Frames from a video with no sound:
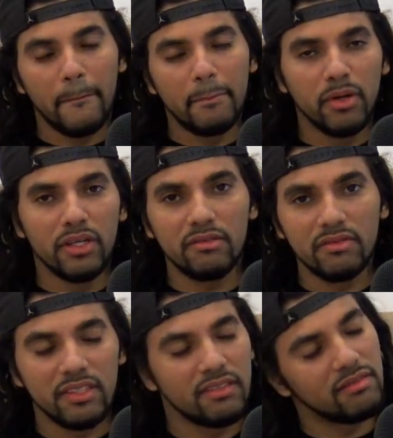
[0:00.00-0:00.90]
But
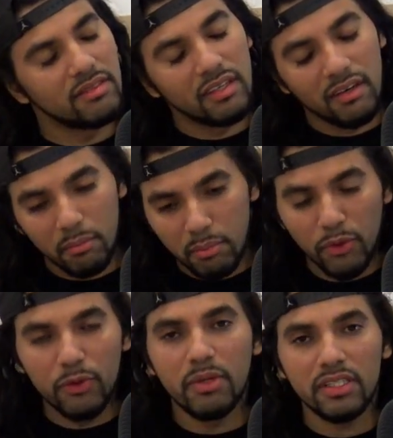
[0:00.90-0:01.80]

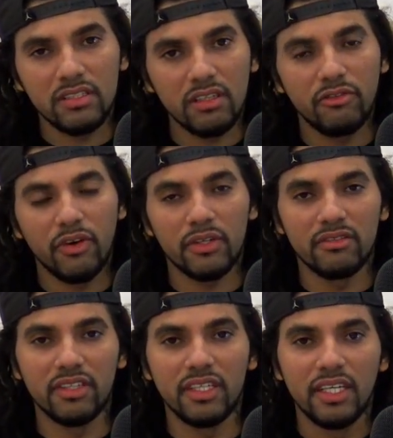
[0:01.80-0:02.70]
pull myself out
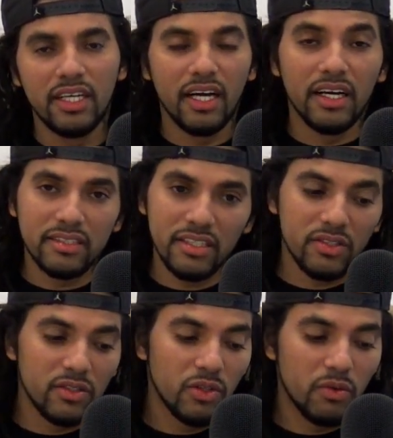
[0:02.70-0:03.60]
of it. I said,
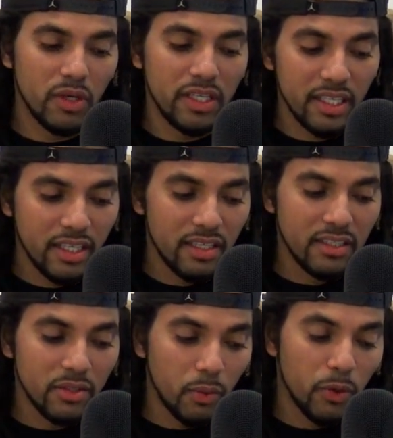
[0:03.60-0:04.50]
you know what?
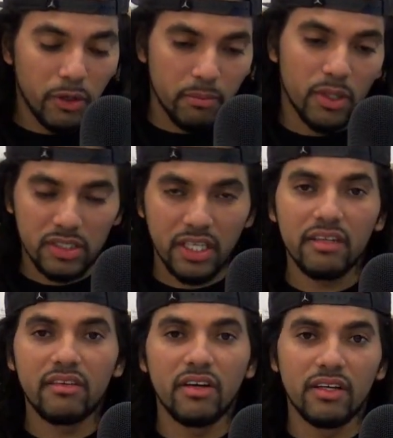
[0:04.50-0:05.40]
The work must
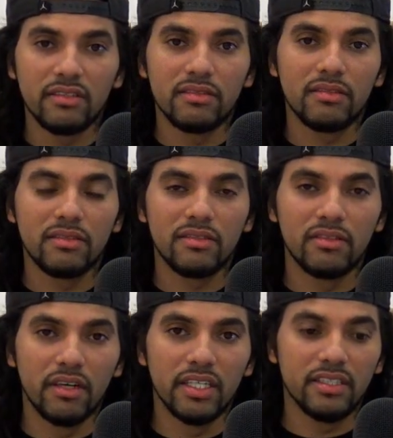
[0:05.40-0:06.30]
get done,
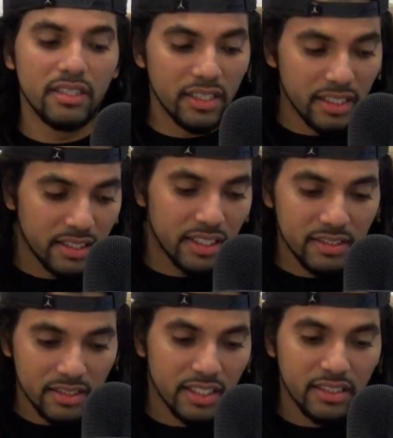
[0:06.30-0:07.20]
right?
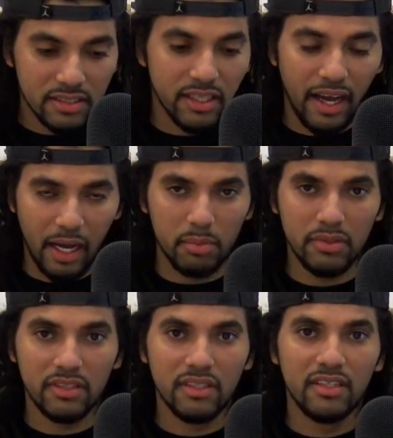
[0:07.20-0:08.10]
This needs to
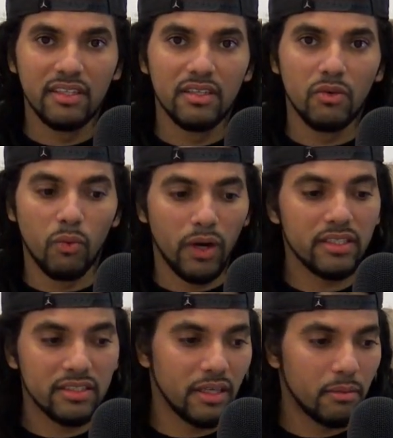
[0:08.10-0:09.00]
happen.
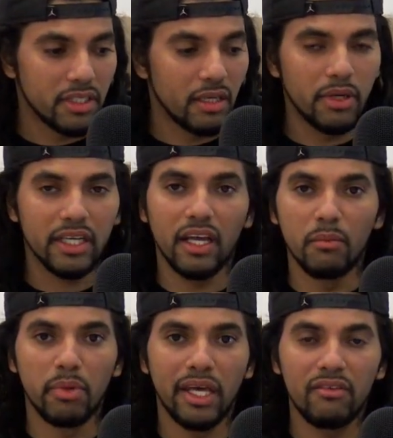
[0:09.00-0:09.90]
Am I getting
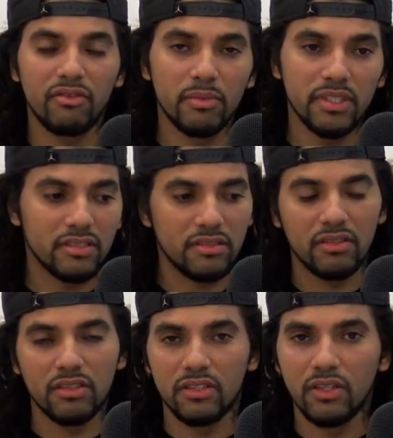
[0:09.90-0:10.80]
paid from this?
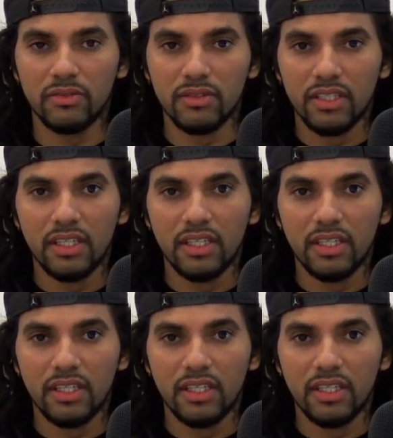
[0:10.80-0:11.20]
No.